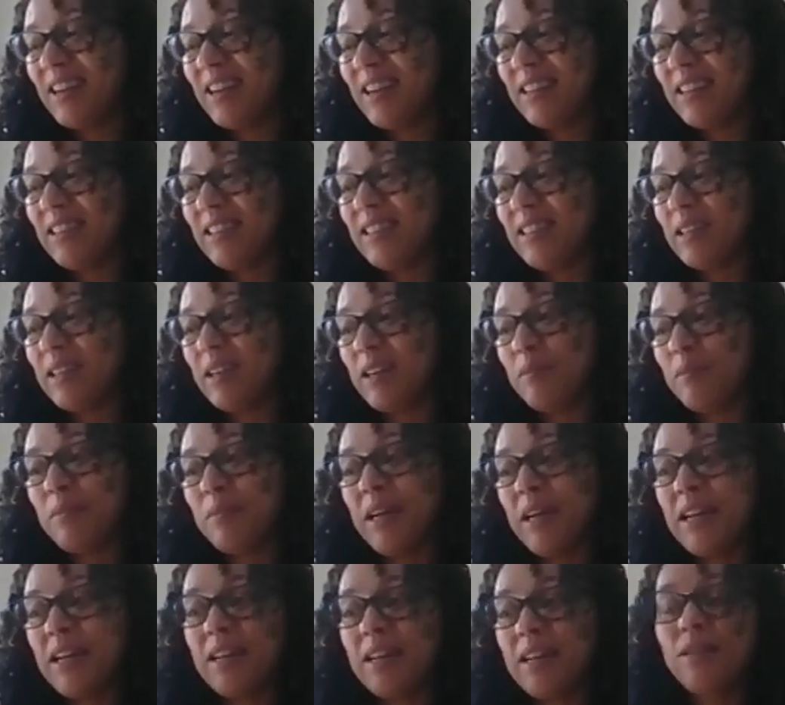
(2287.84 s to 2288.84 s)
And
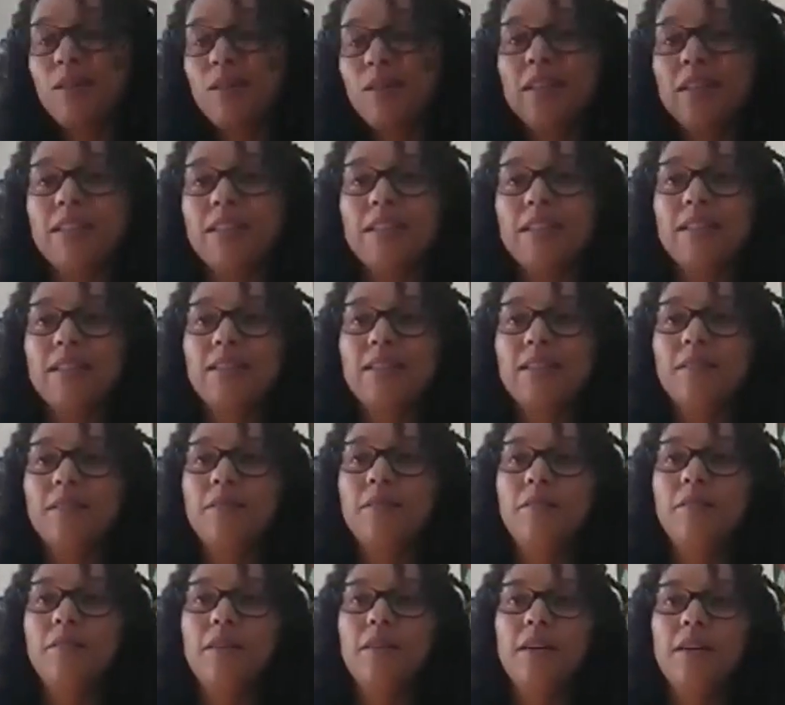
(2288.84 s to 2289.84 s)
my handle is
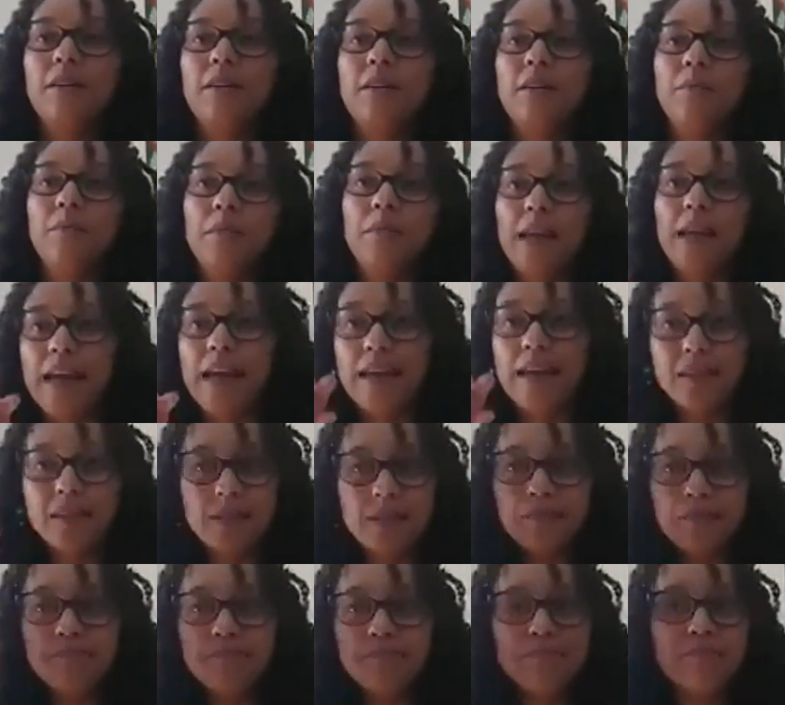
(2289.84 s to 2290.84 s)

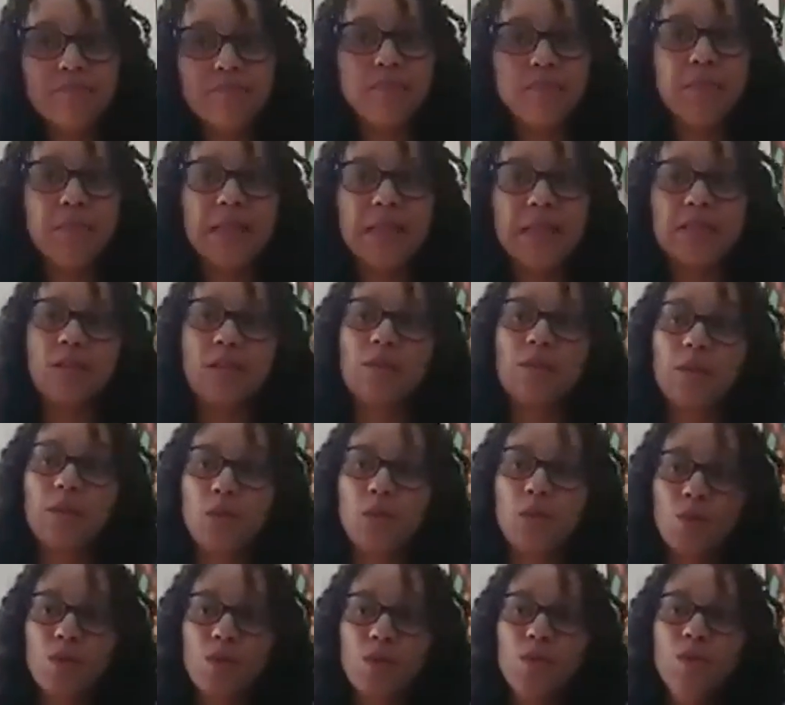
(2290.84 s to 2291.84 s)
at
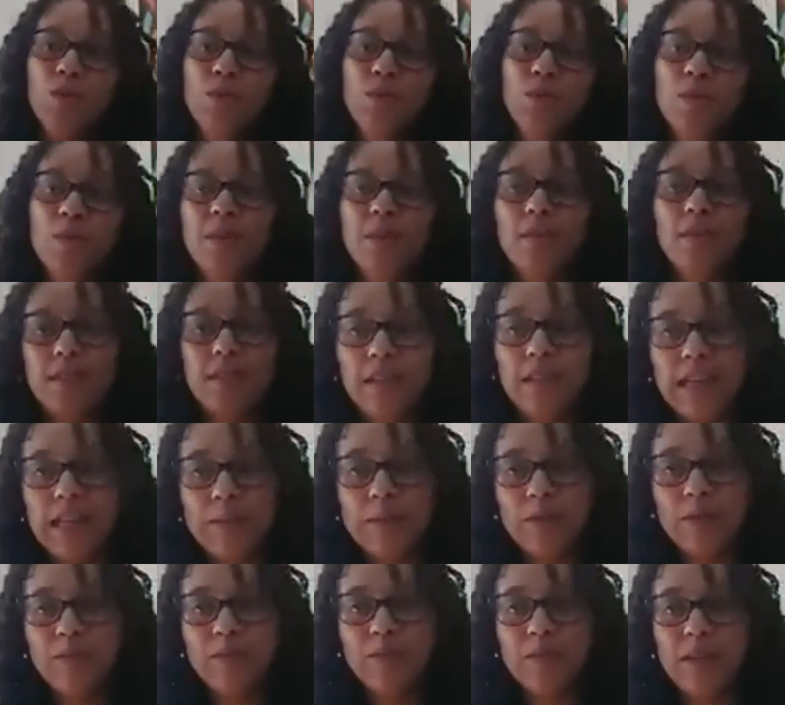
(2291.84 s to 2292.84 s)
Maison LaRoux, which is the
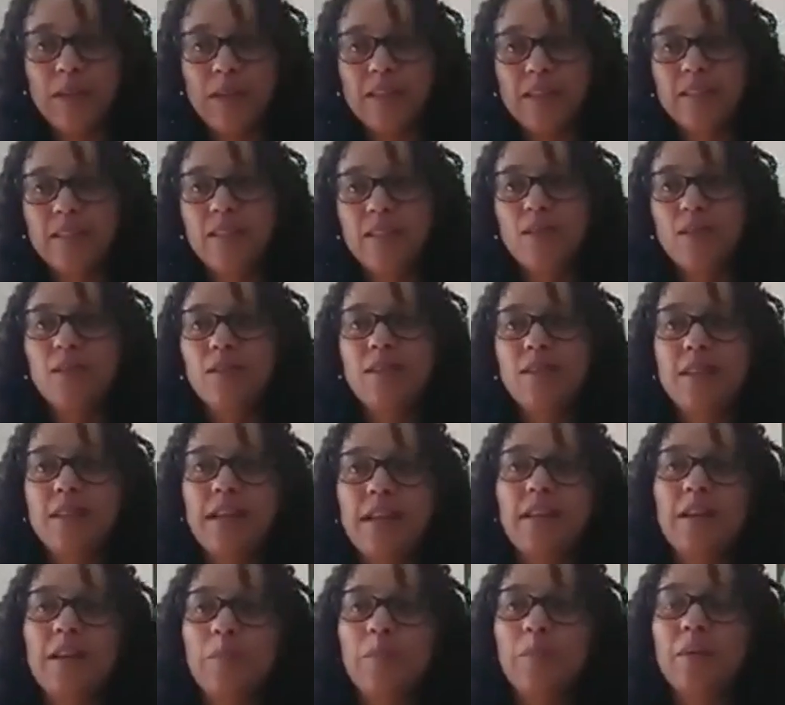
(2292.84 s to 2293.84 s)
name of my interior
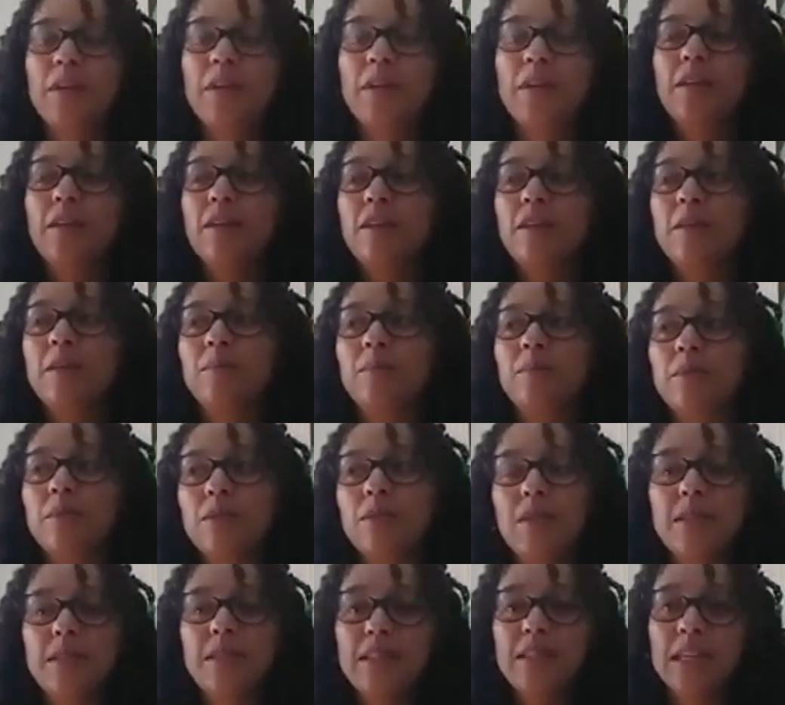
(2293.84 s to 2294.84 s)
design company.
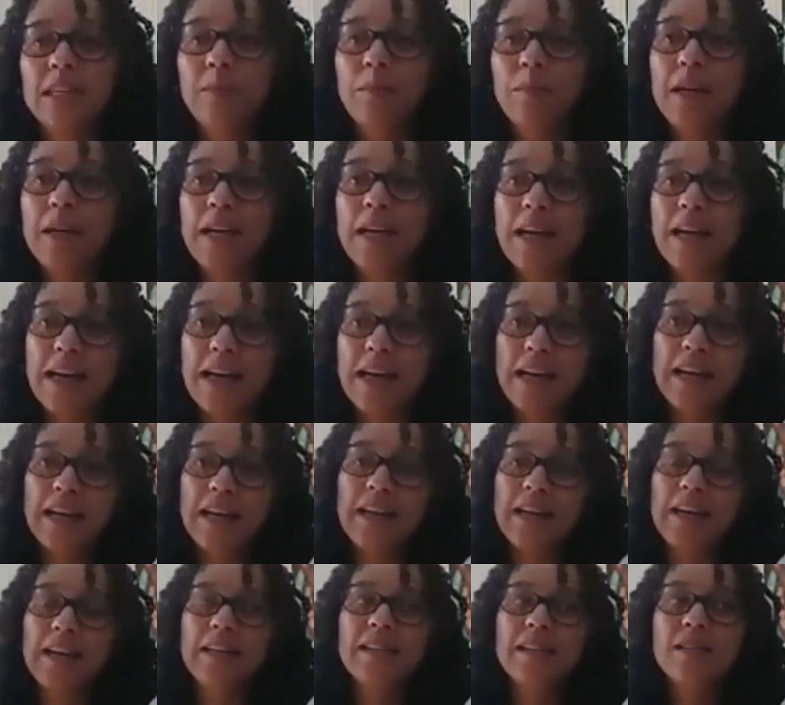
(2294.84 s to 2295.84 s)
So it's
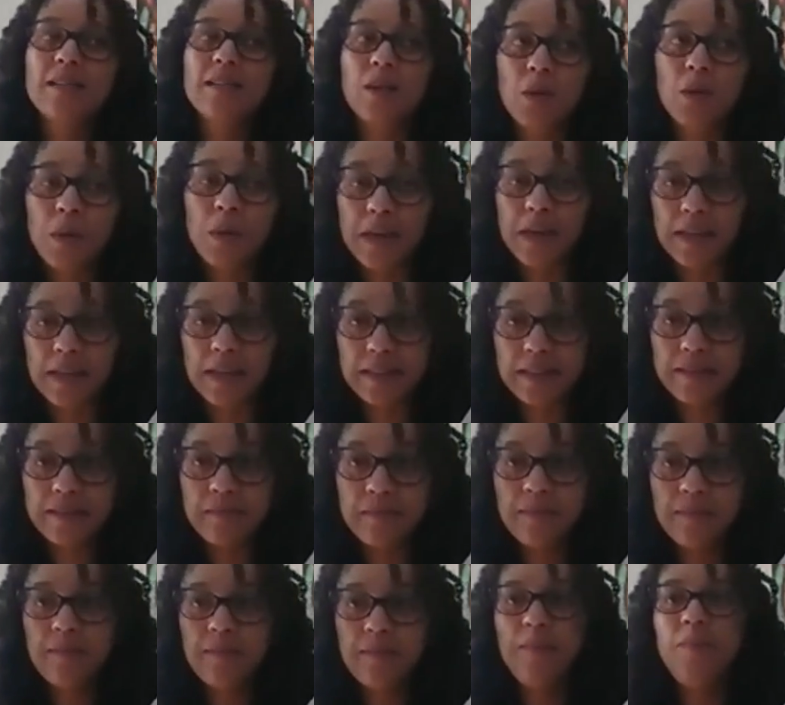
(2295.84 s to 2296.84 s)
MAISON
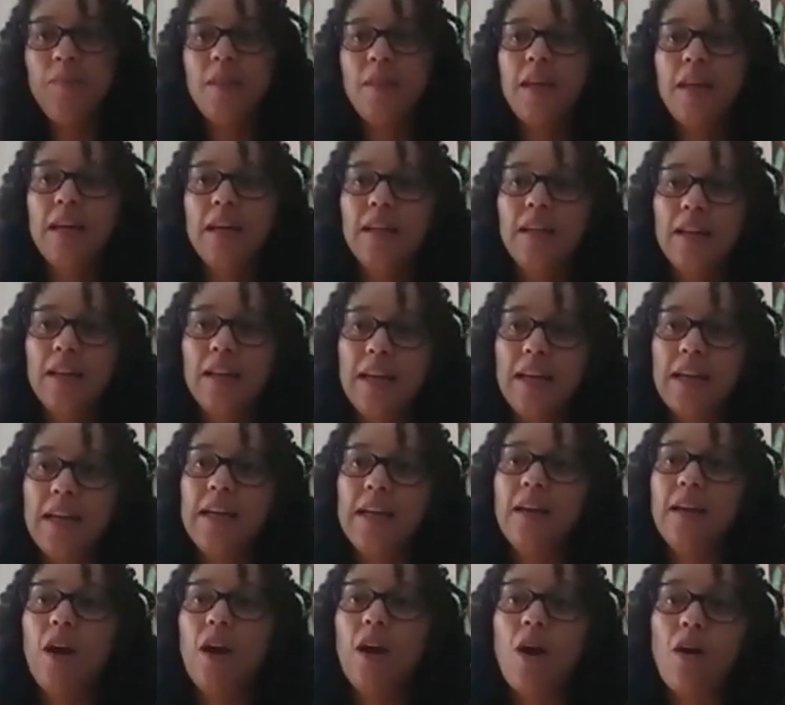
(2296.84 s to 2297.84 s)

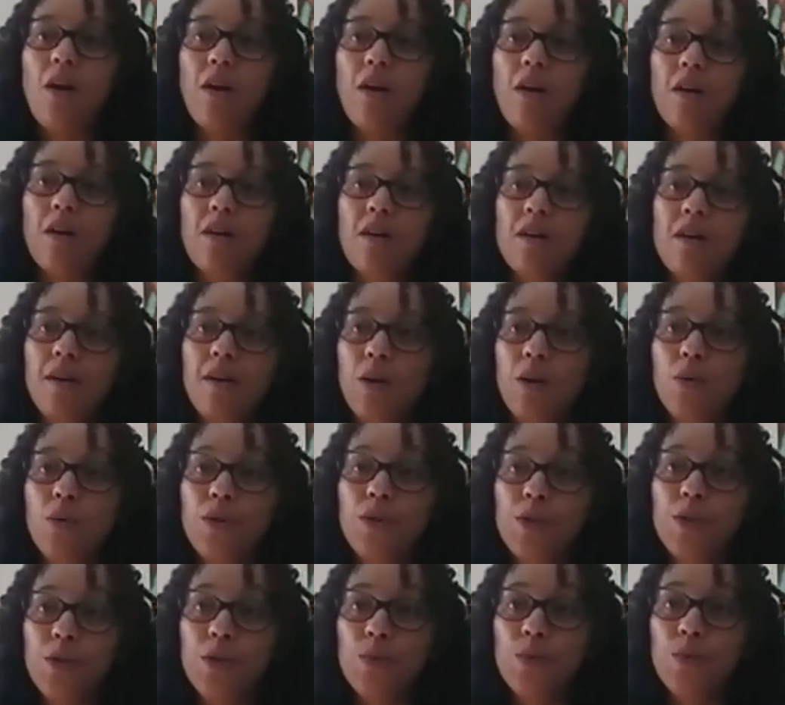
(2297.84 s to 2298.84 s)

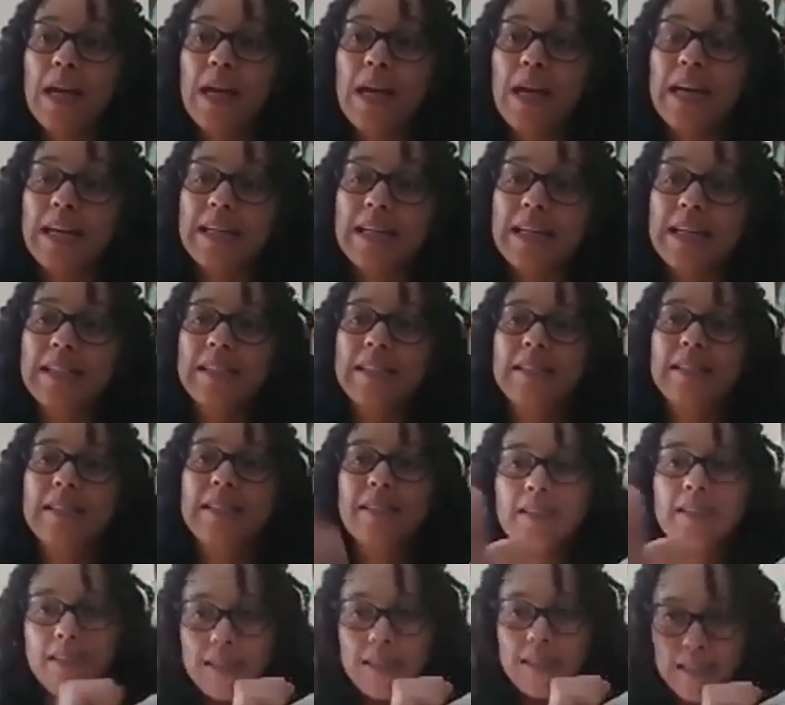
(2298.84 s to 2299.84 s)
LAROUX
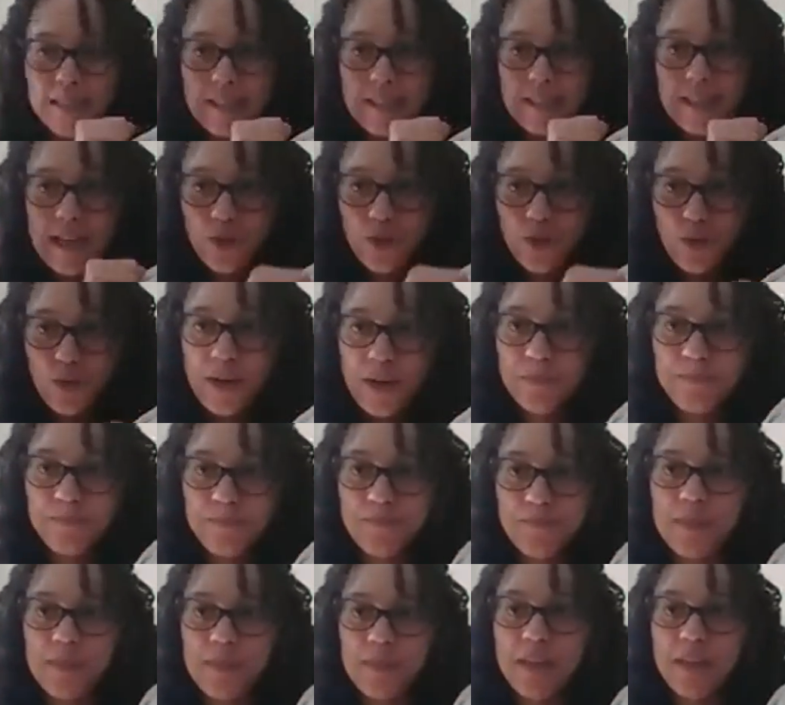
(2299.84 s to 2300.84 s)
as an X-ray.
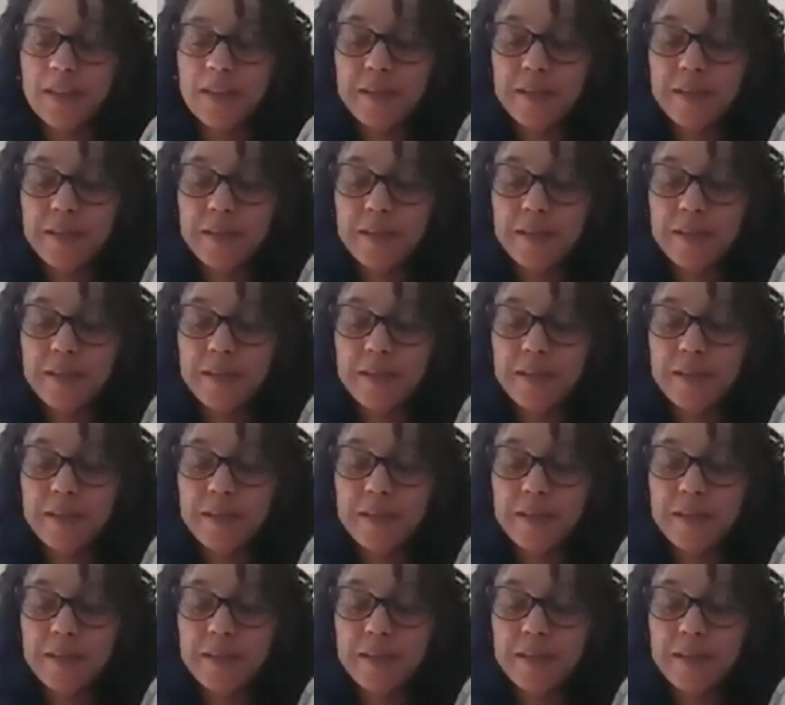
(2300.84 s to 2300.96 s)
